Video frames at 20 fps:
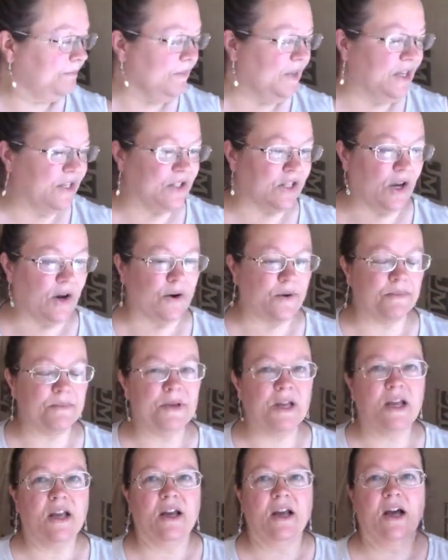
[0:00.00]
So
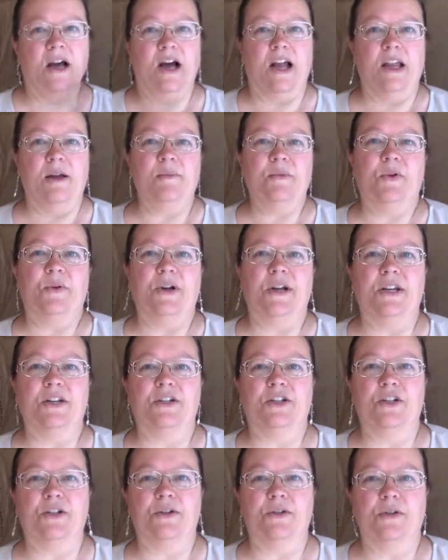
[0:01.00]
I am going
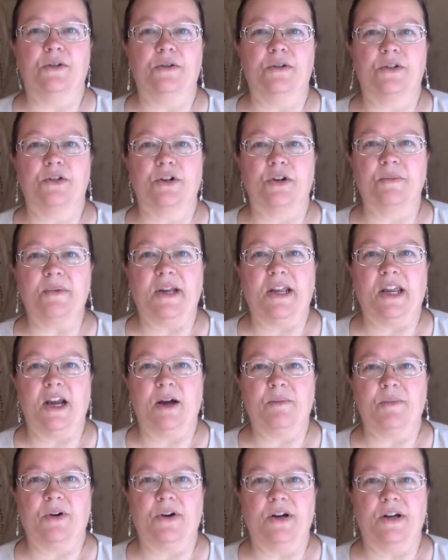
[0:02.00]
to turn my
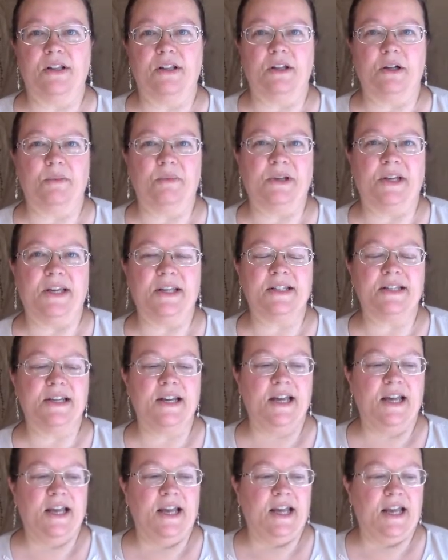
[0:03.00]
camera a little bit
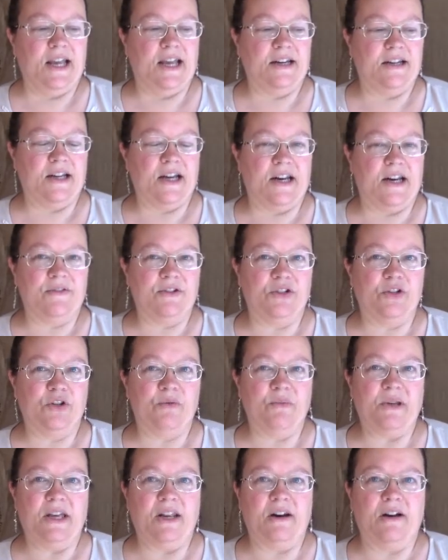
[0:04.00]
and kind of zoom
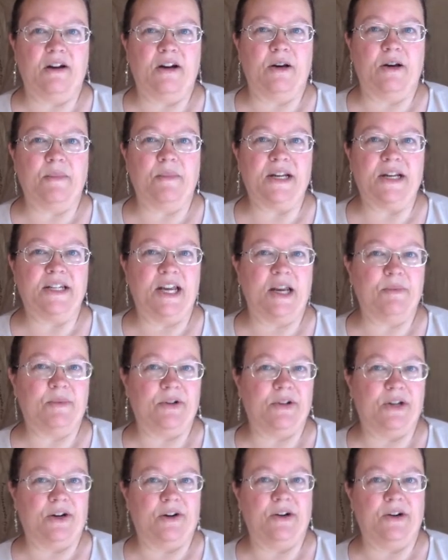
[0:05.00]
in on my table
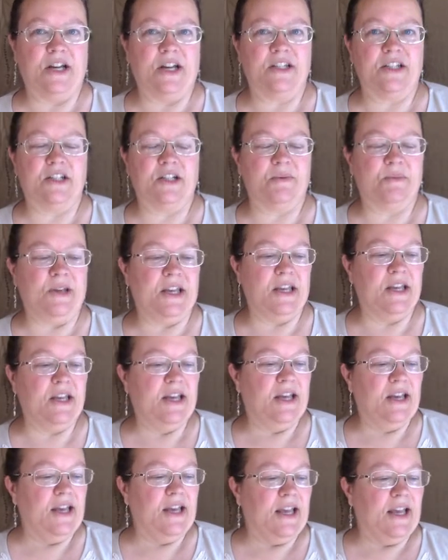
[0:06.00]
here next to me,
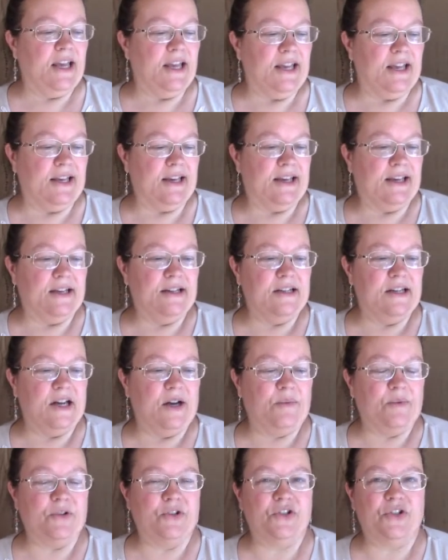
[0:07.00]
and I
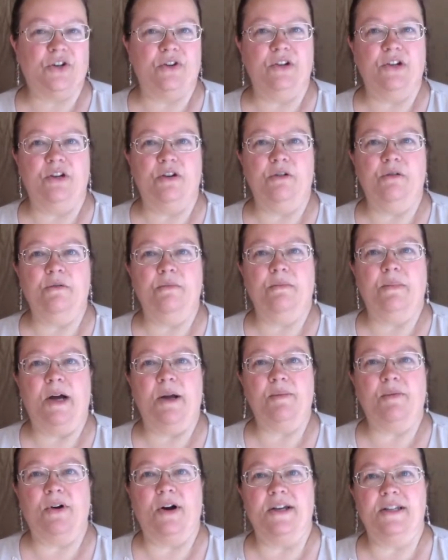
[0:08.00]
will show you my
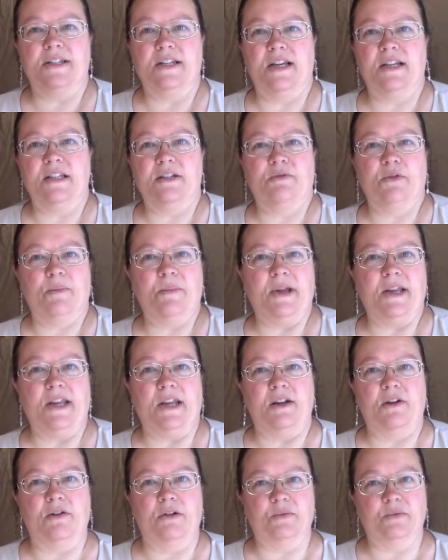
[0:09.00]
process for making
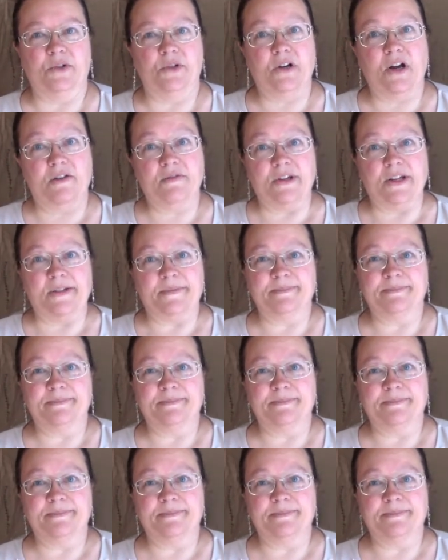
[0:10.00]
cold brew coffee.